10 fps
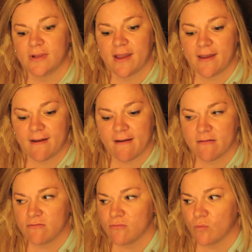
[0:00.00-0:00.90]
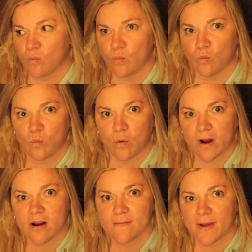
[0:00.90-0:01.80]
And
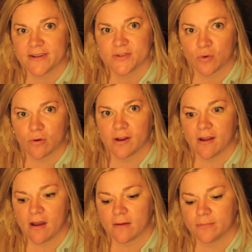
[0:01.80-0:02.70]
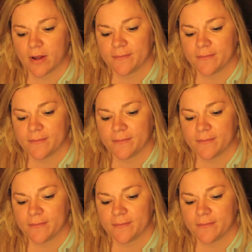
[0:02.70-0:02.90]
where am I screwing up?